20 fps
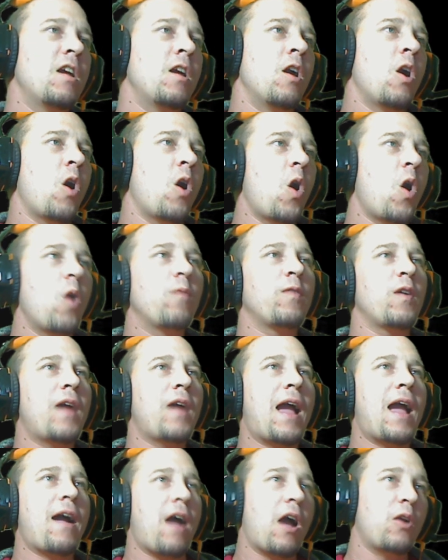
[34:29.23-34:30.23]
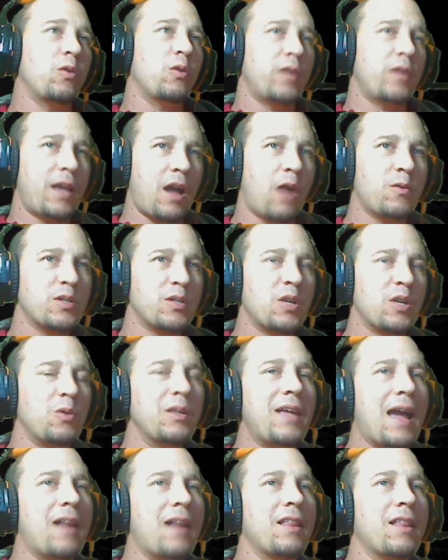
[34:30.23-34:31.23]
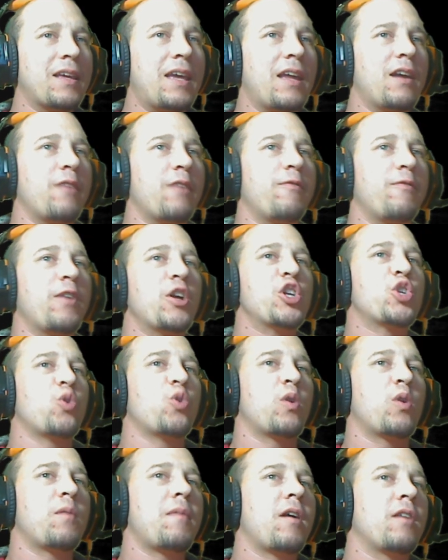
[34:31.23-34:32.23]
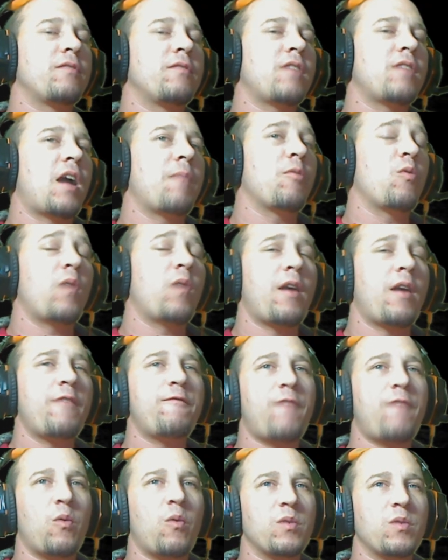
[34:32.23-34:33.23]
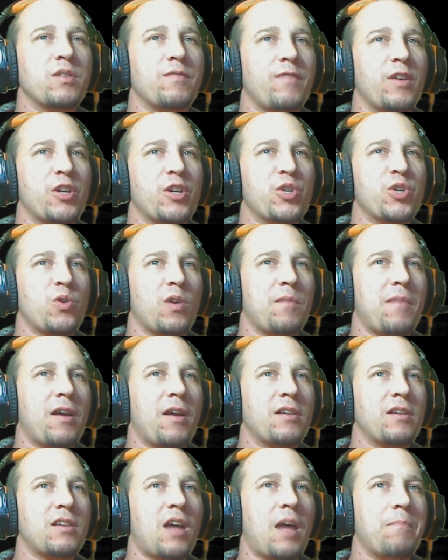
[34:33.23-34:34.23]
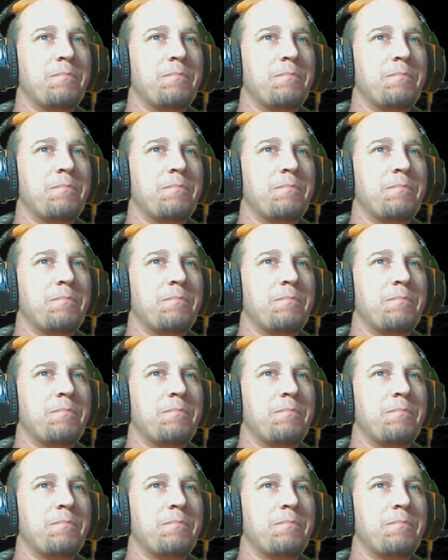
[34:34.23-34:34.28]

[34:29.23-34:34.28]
I was only allocated a very short amount of time, or what I felt was a very short amount of time.